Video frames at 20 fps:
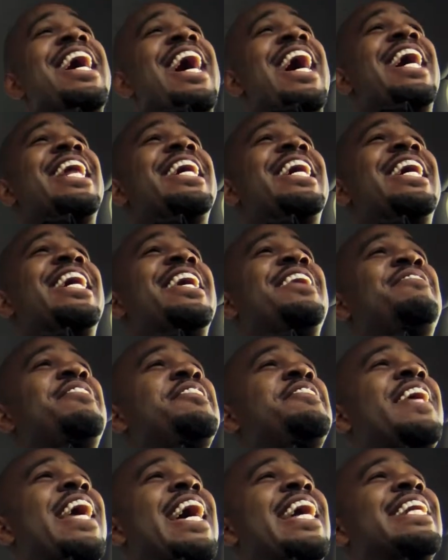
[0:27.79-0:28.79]
and uh,
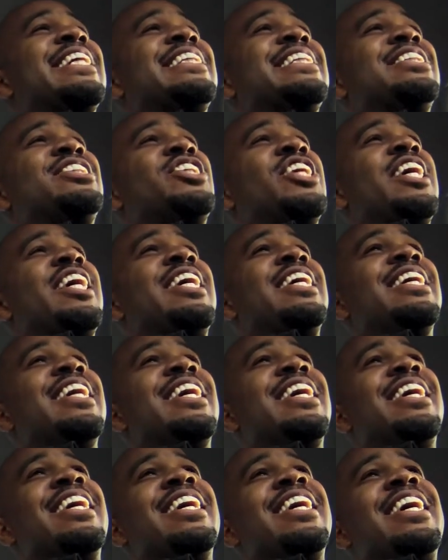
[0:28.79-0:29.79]
both Candace and Gene
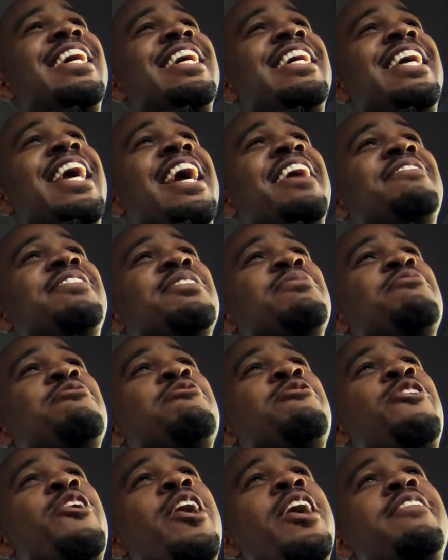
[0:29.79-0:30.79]
uh, gave some
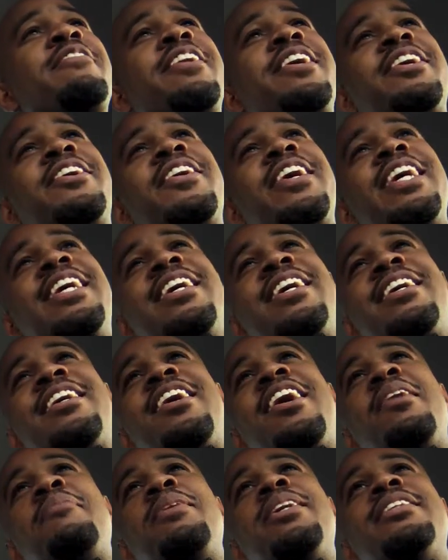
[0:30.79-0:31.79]
very very great uh,
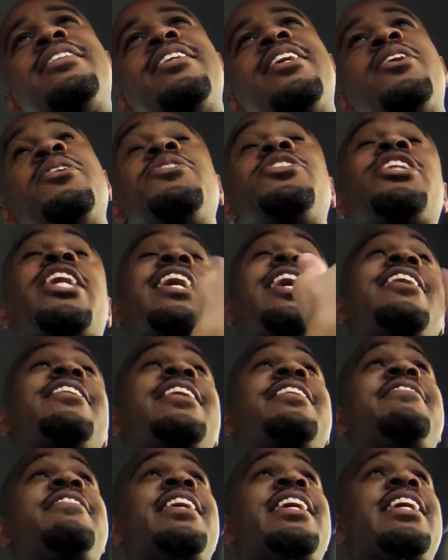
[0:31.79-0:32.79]
comments. So check out
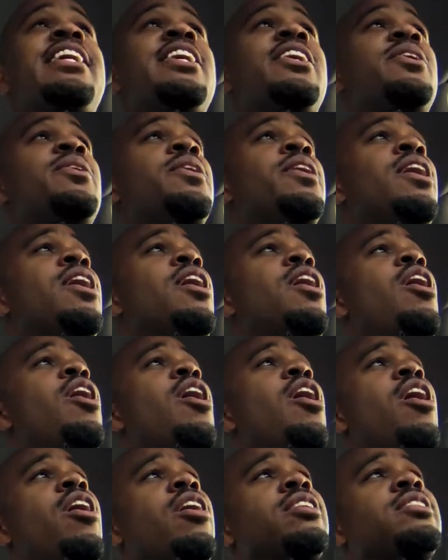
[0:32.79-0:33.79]
the video.
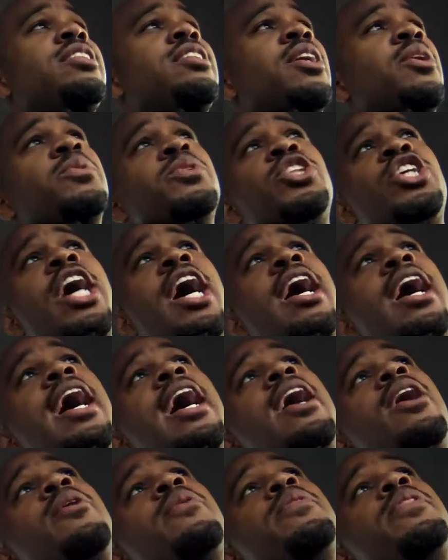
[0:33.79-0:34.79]
Also check
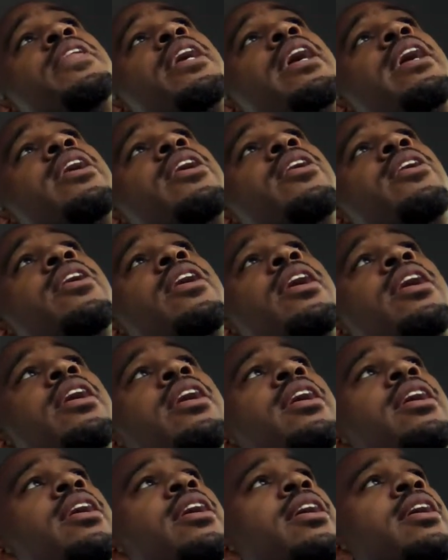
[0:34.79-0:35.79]
out their
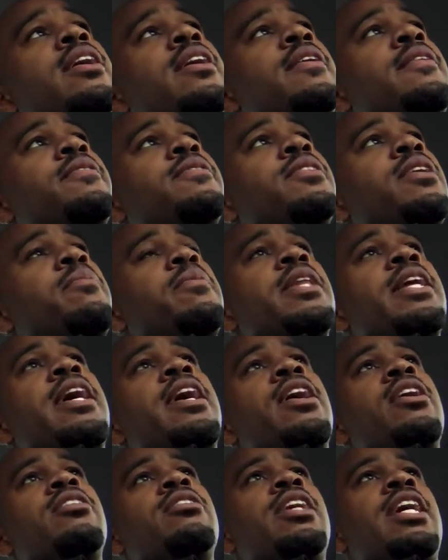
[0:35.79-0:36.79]
uh, some of
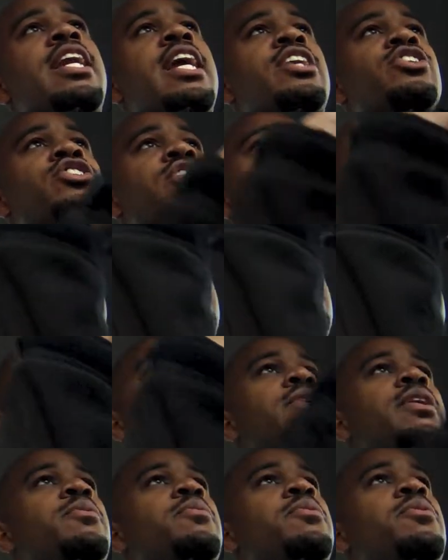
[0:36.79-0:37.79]
their connection info
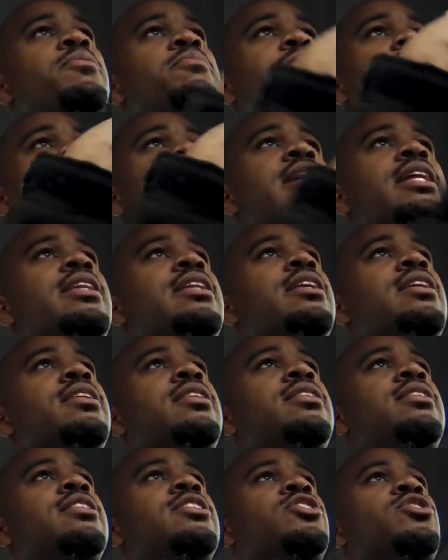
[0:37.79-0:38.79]
that will be in the
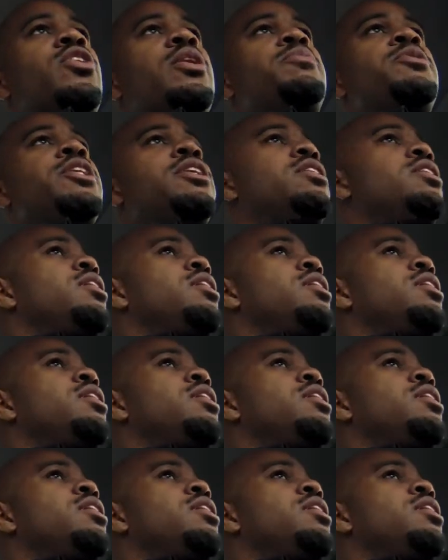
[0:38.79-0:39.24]
description.